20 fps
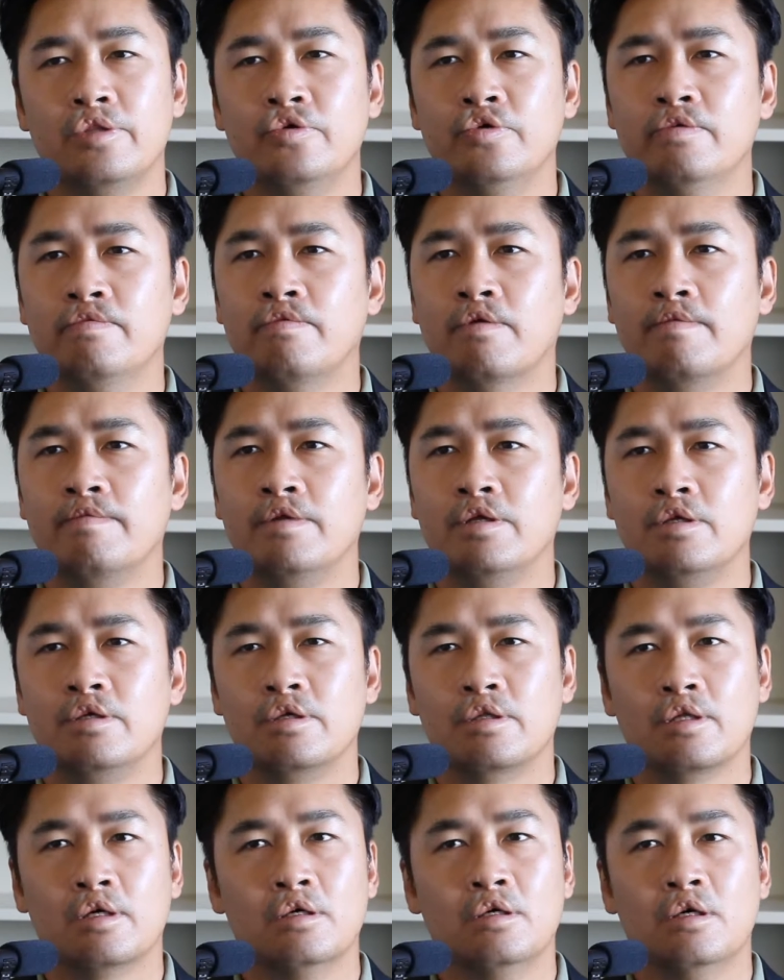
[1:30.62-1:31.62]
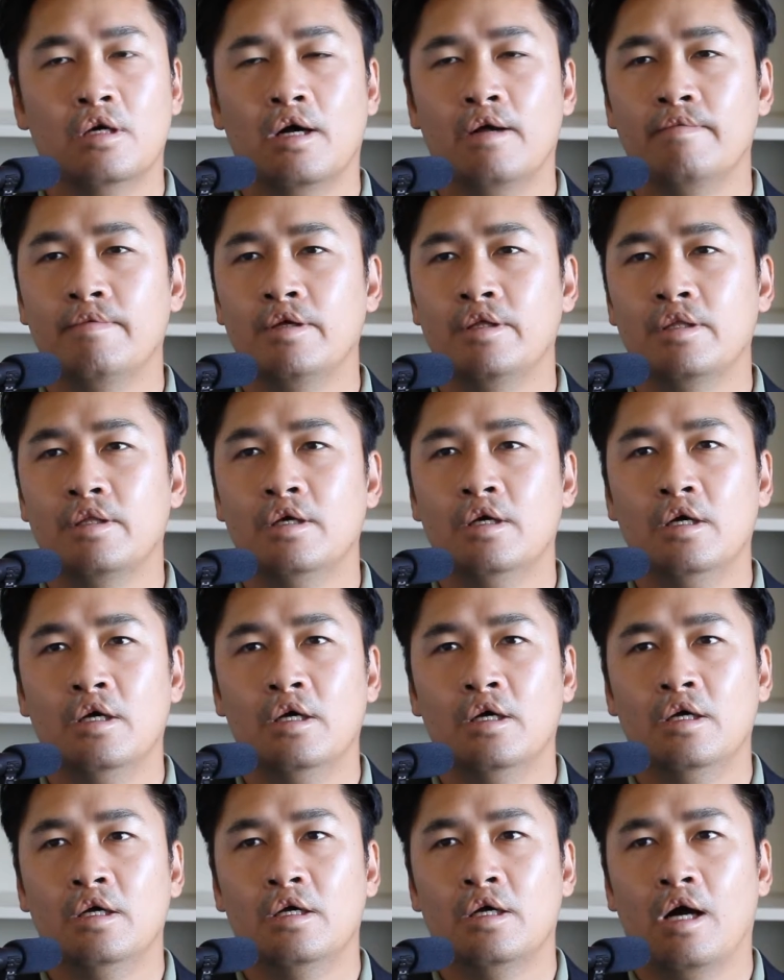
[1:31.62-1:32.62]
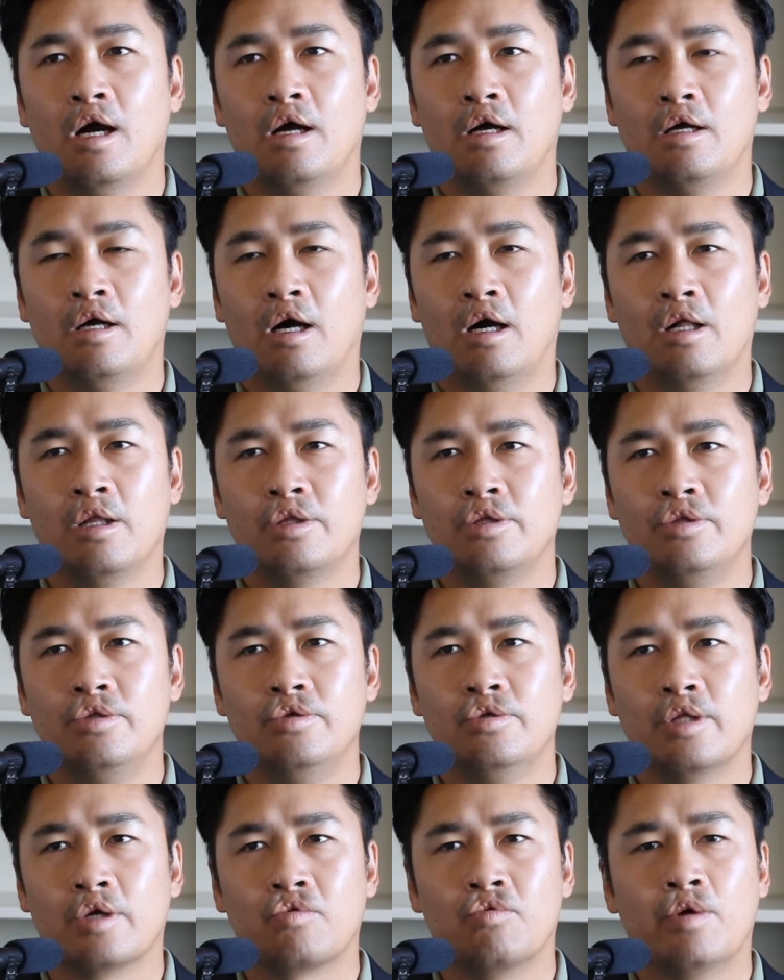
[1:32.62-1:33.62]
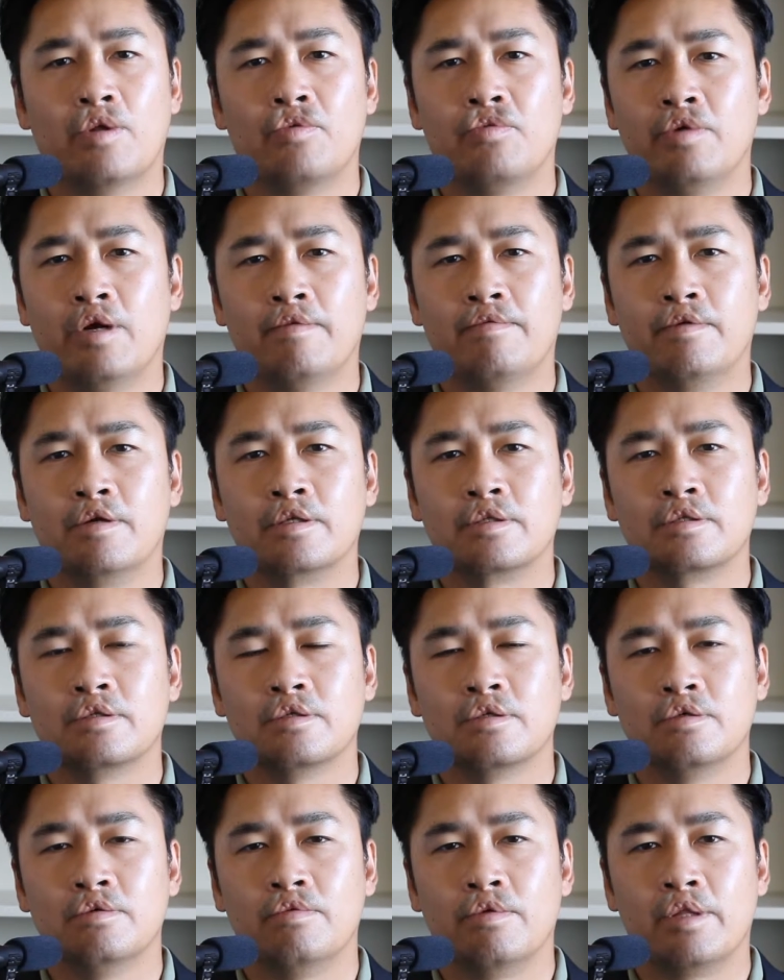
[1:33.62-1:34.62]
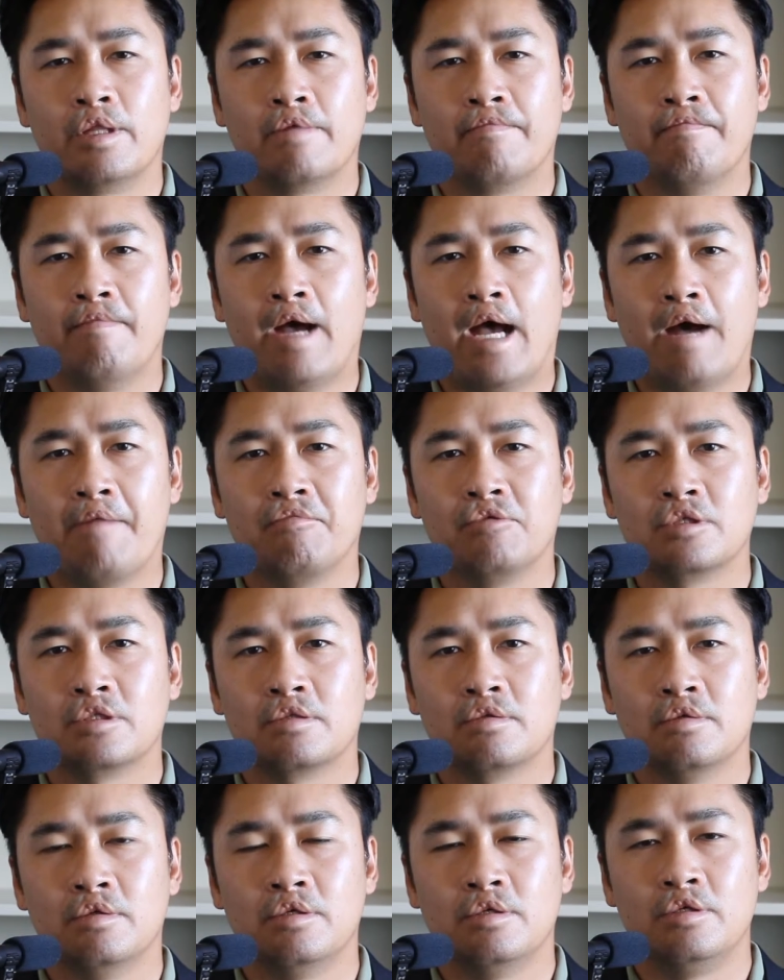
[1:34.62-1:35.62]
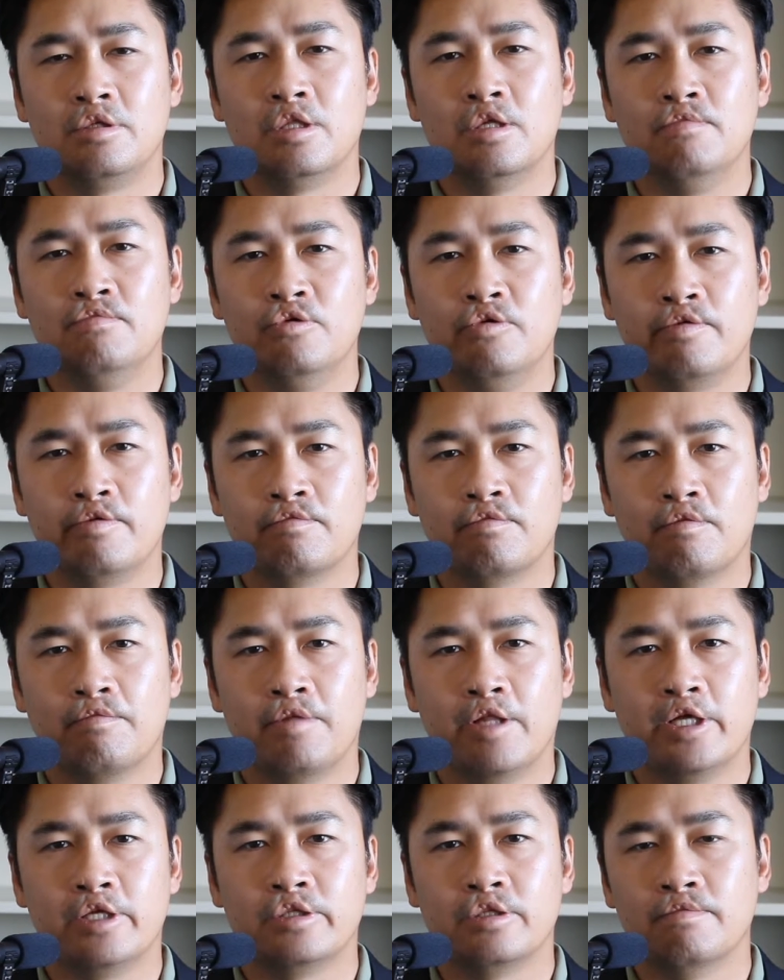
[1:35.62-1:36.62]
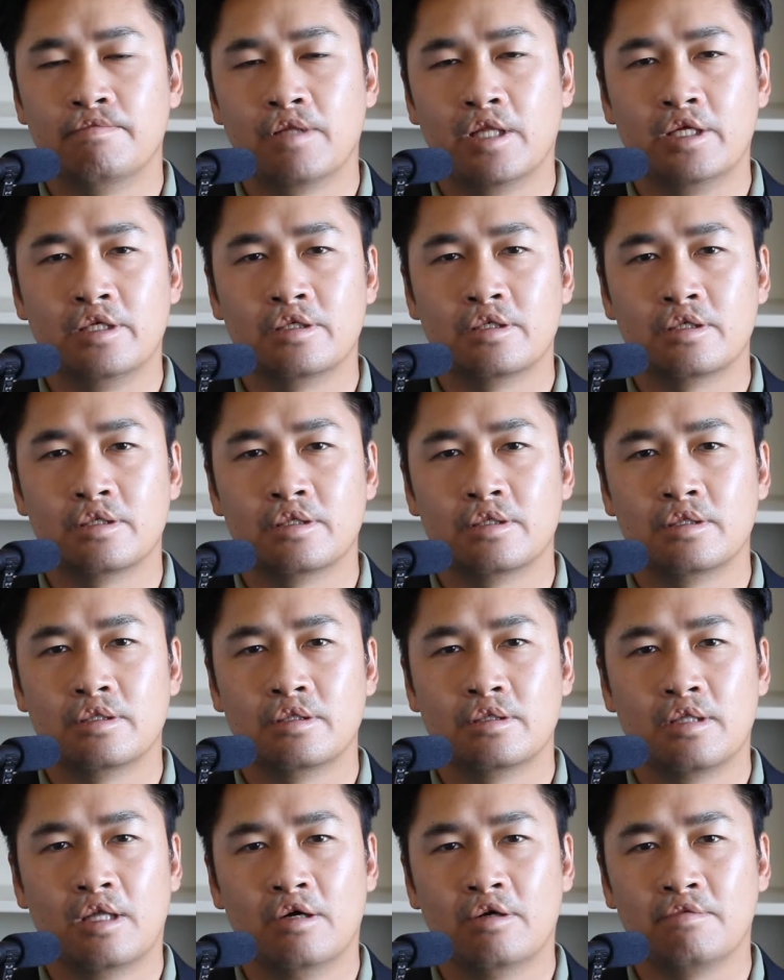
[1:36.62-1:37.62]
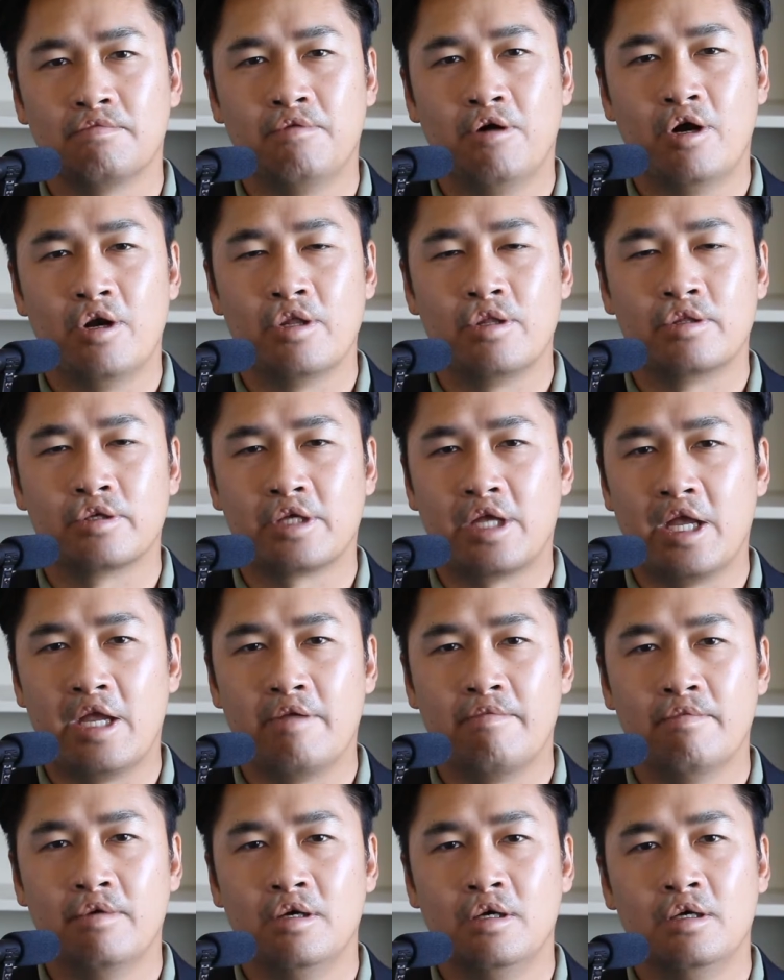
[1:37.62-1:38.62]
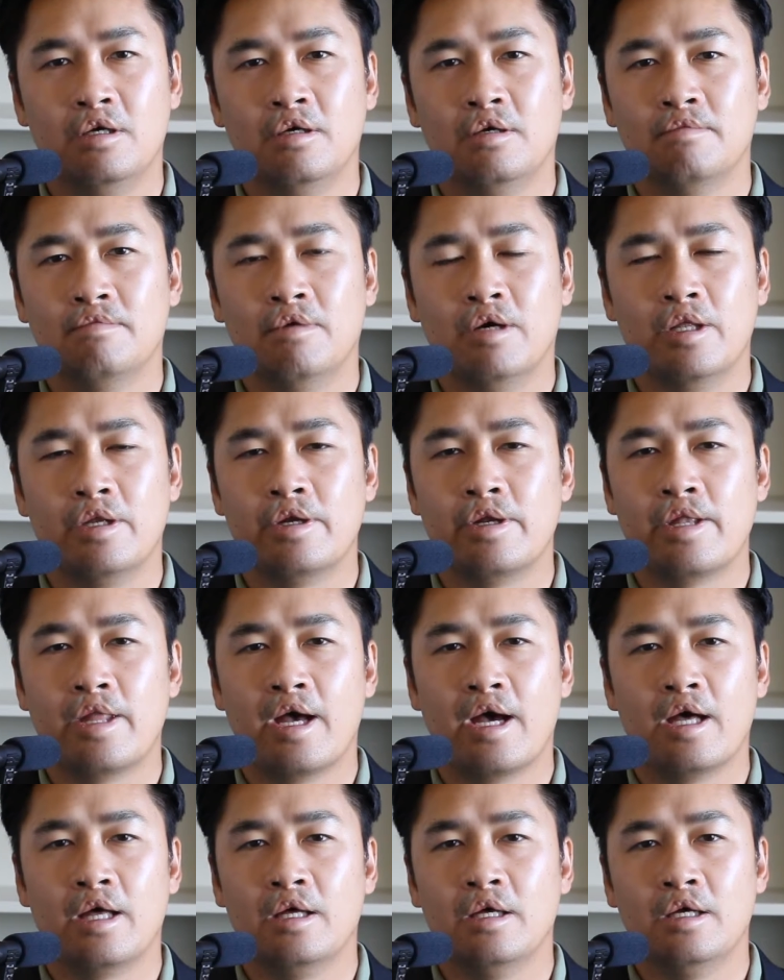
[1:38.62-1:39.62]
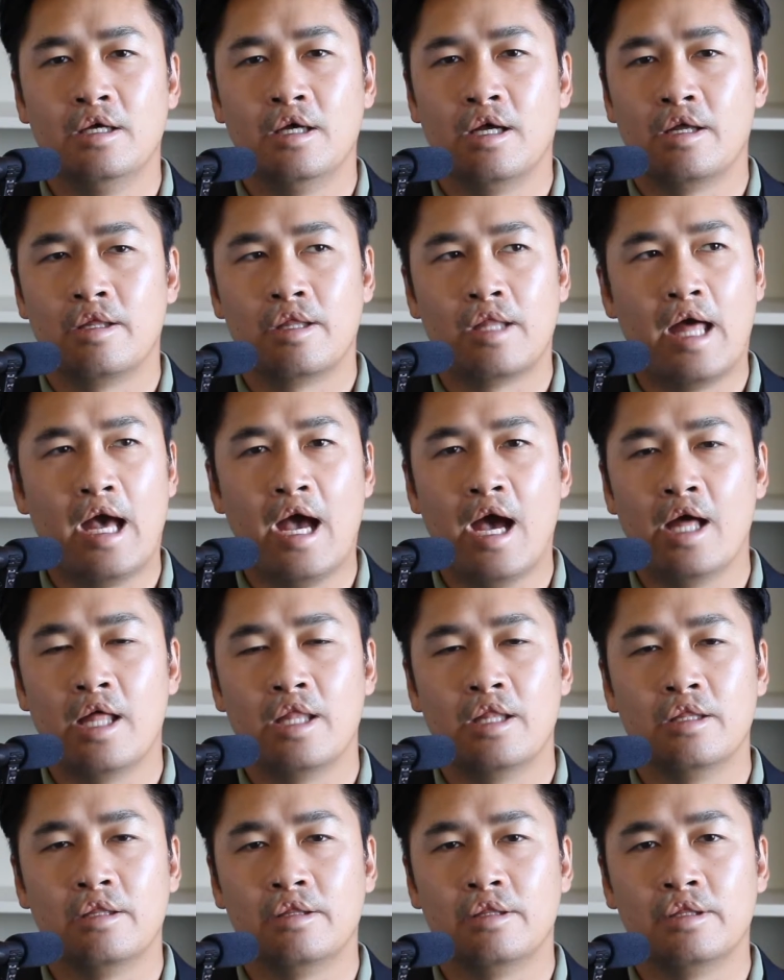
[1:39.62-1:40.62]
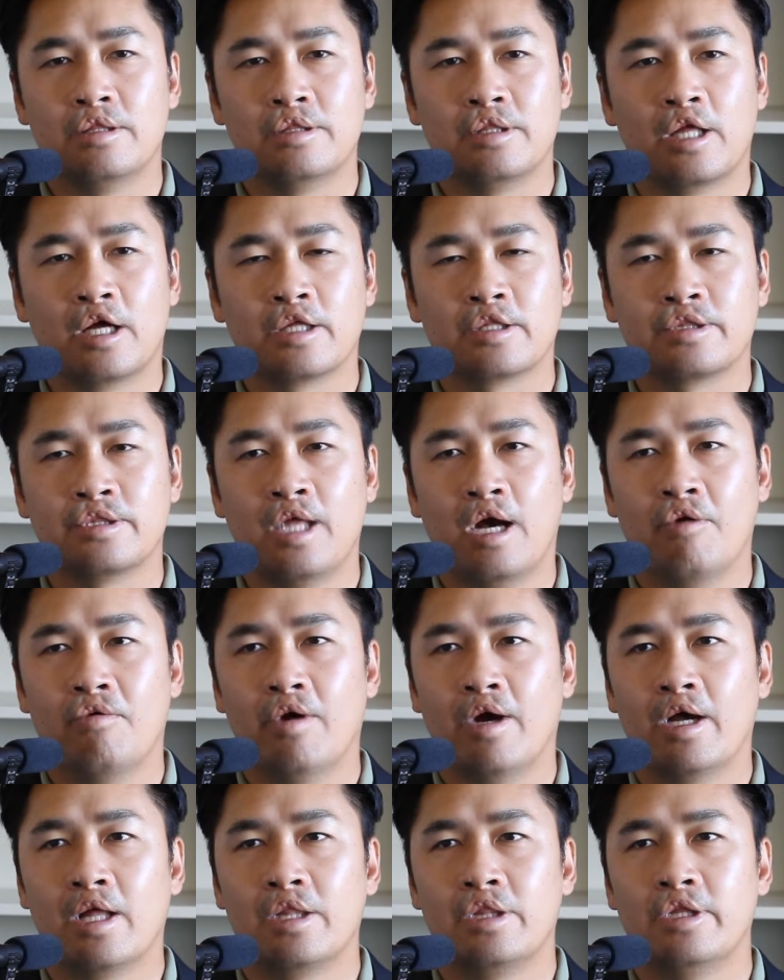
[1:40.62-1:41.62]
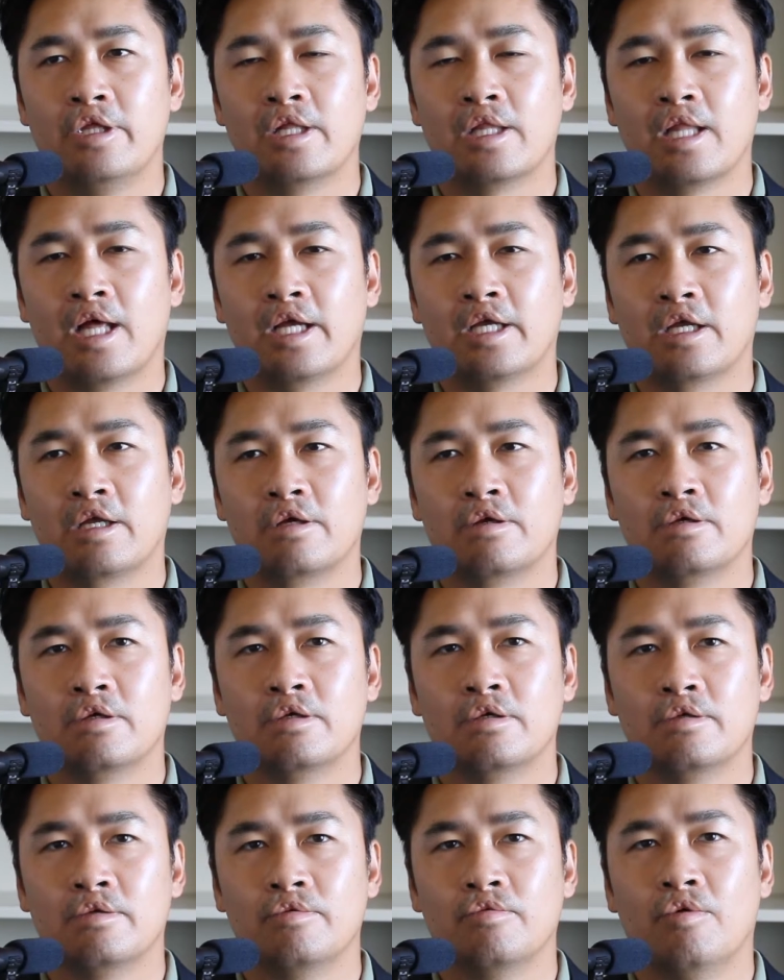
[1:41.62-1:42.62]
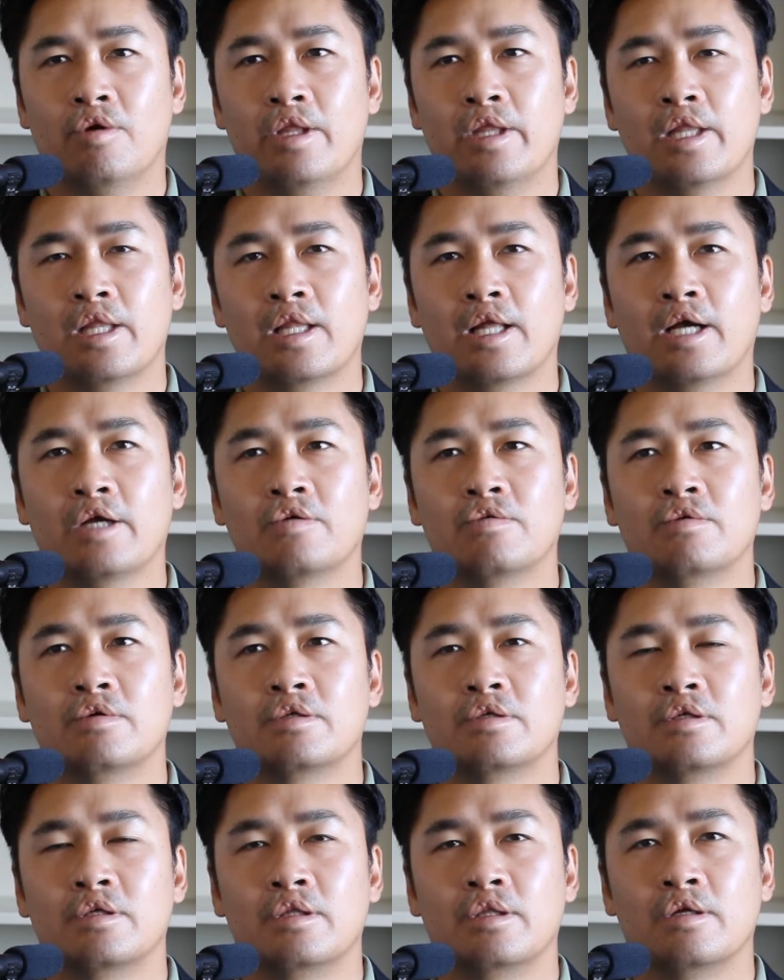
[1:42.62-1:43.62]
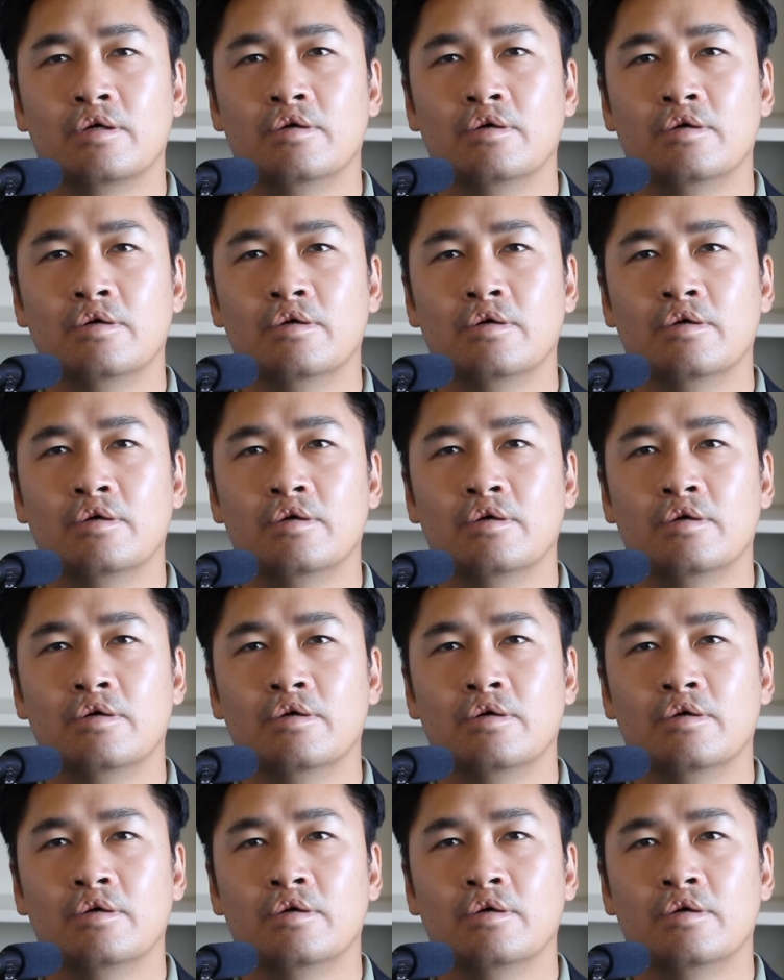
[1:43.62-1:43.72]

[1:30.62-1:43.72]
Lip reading: do it for me. I mean, I only knew like one reference when the map was, moving from place to place. That was part of the game. But other than that, and that's not why I didn't like it. What I didn't like was, I